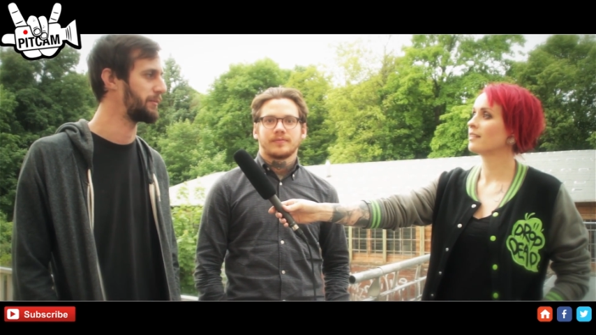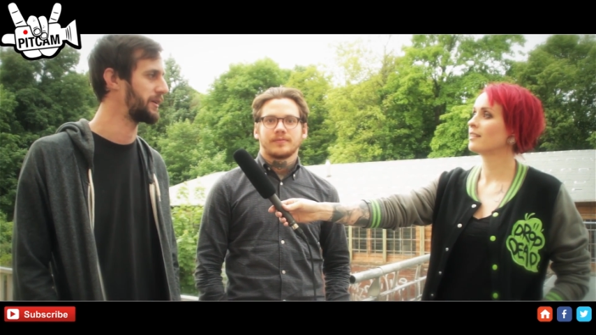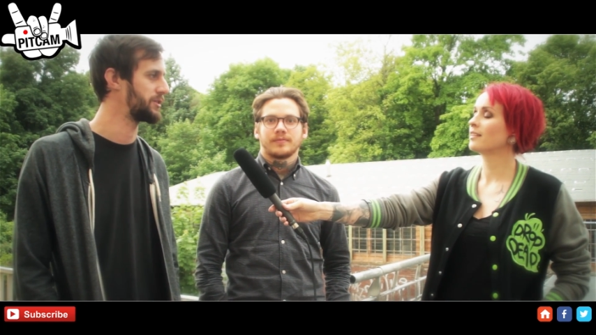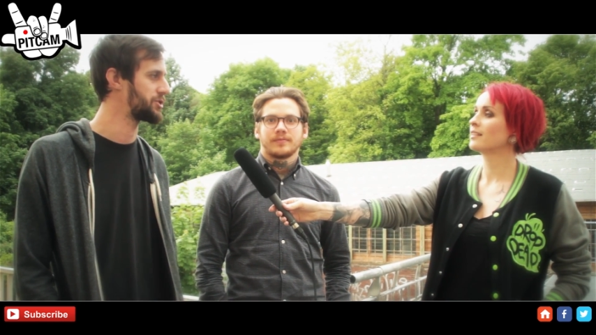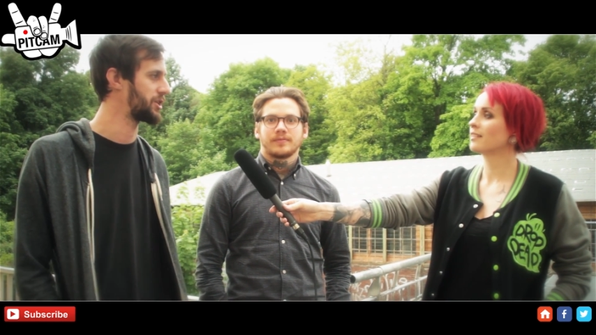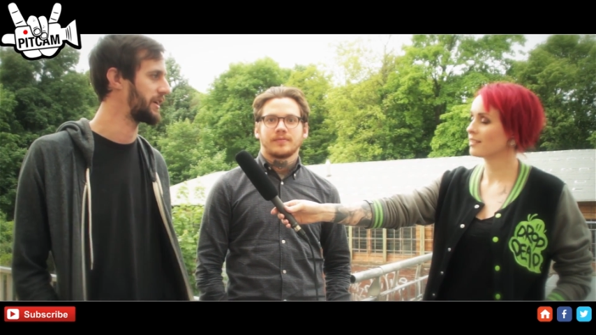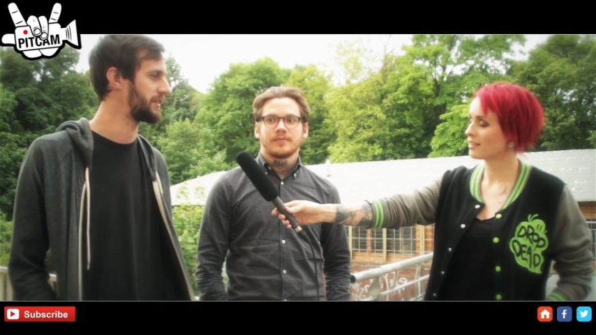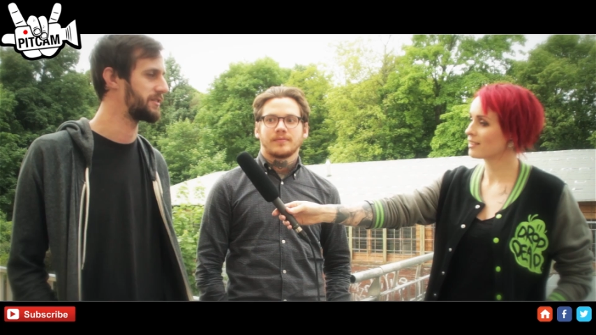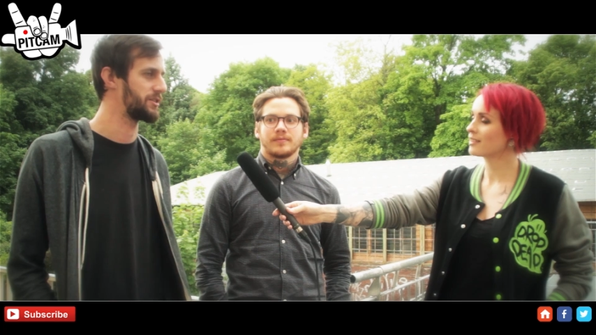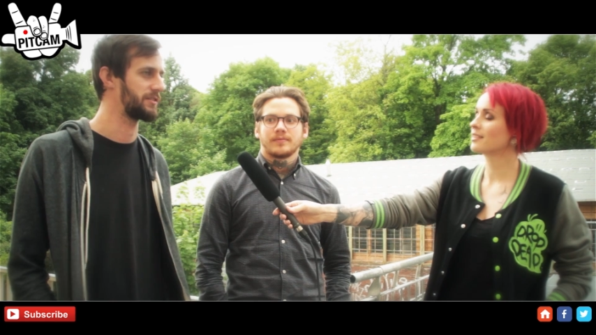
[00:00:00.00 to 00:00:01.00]
Speaker 1: image
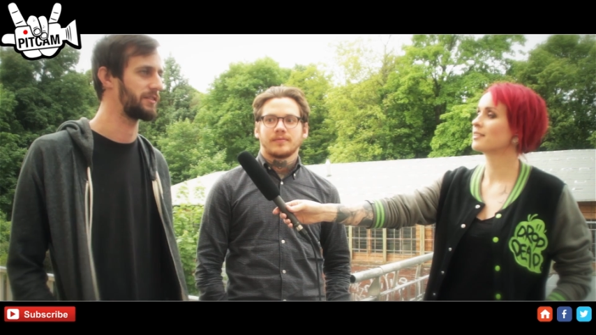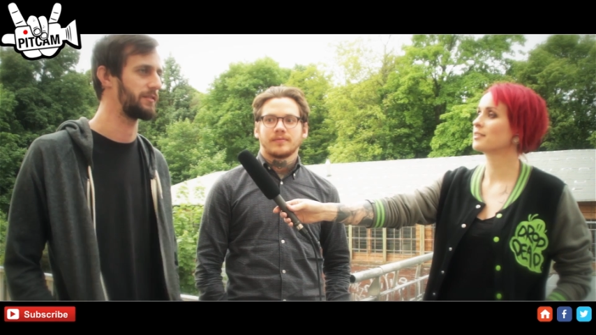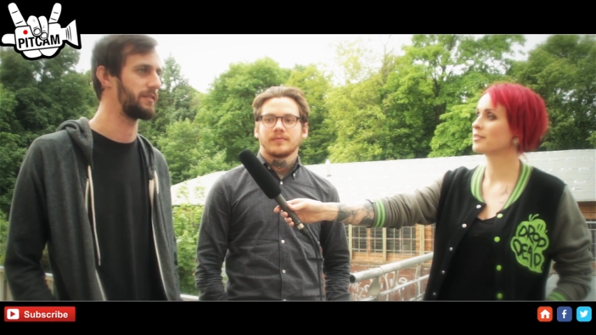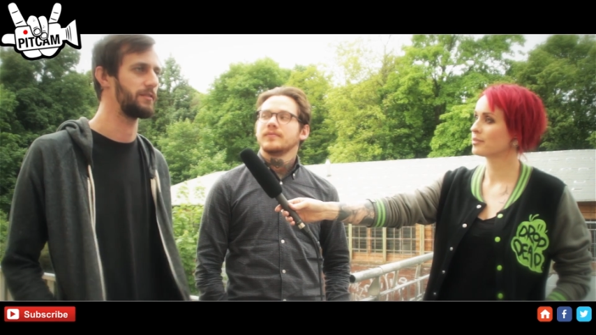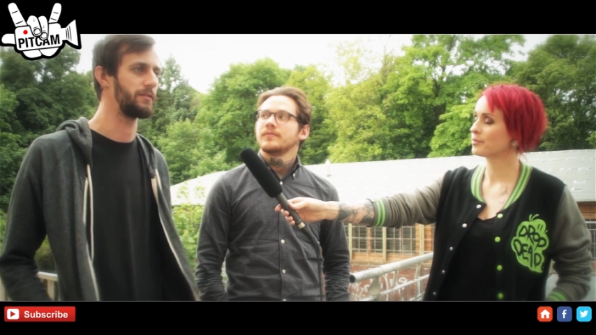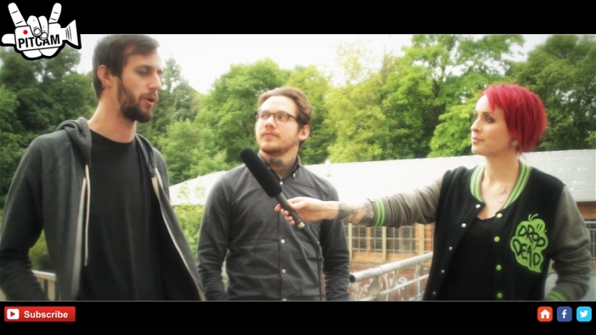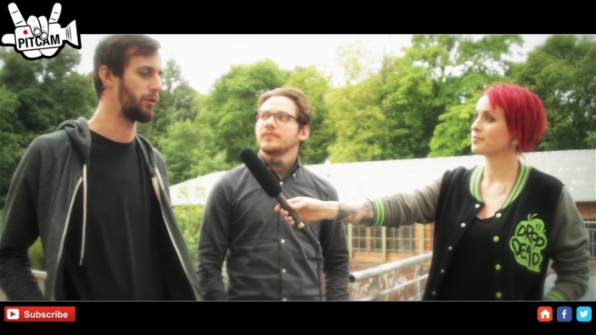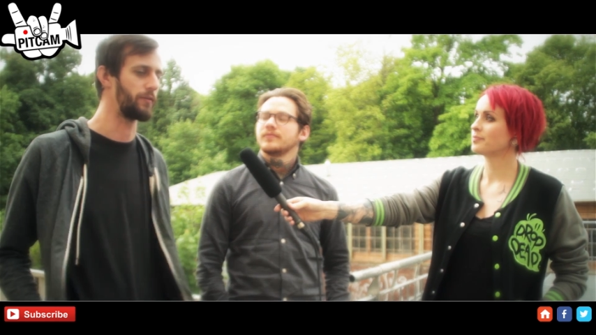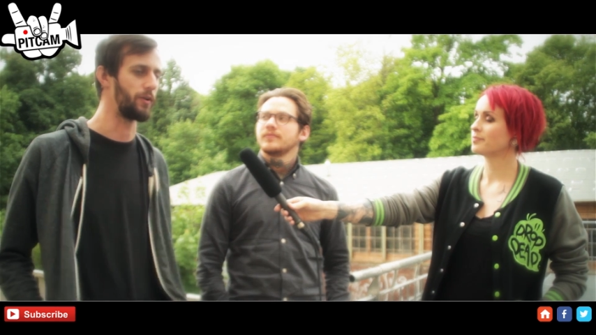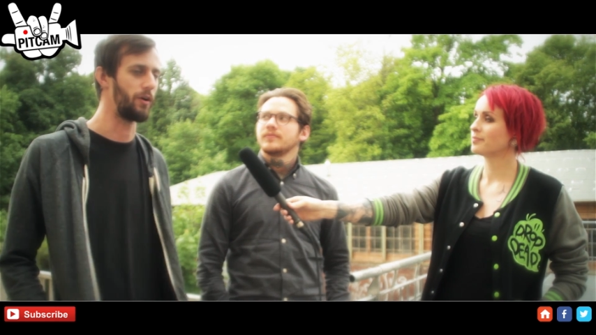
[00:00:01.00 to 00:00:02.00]
and just
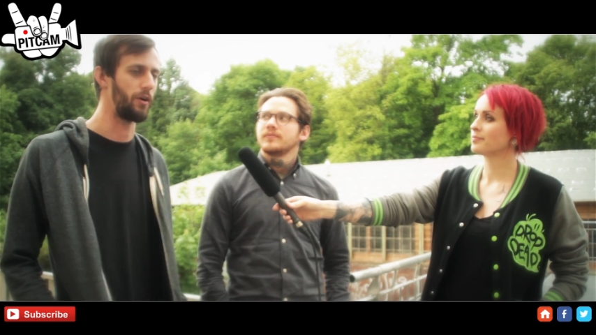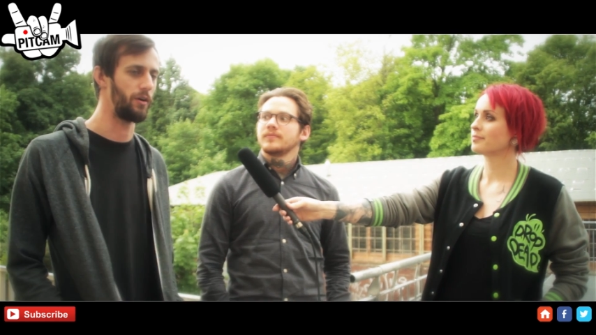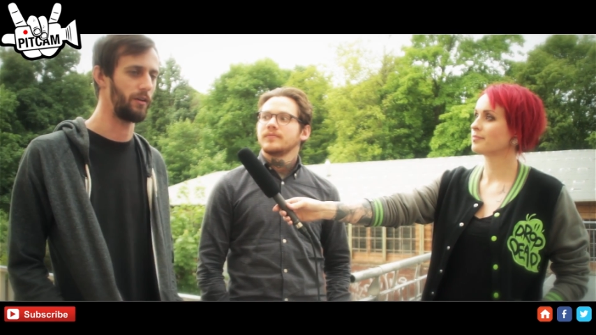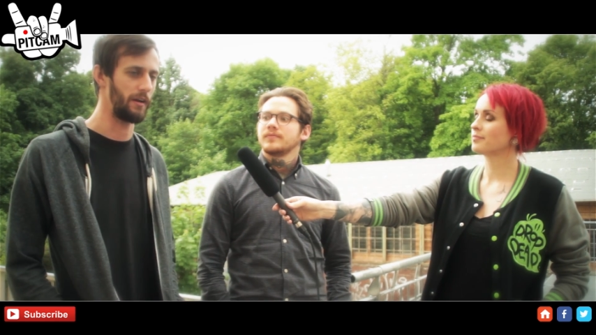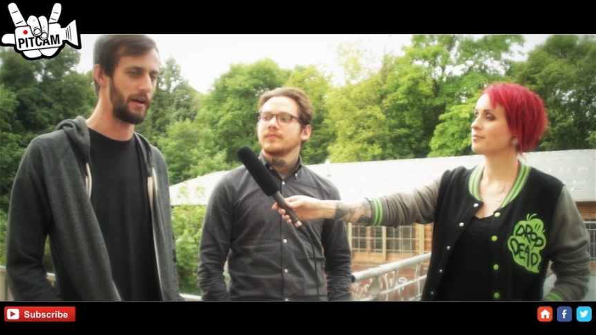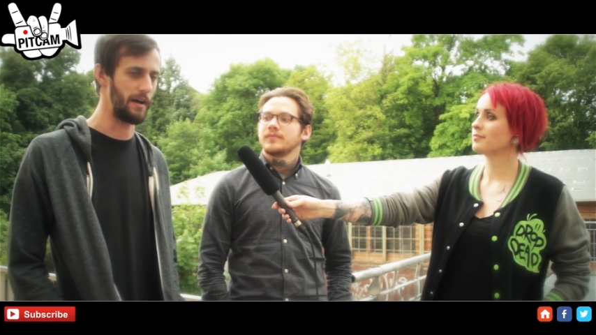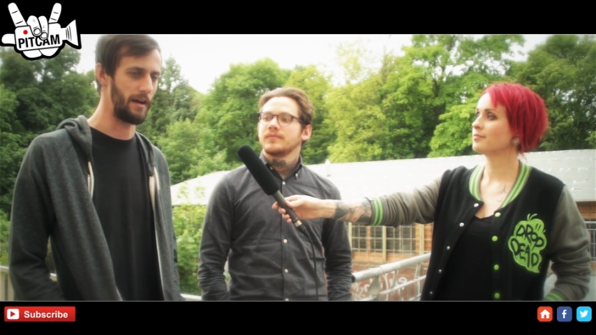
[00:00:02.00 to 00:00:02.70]
overall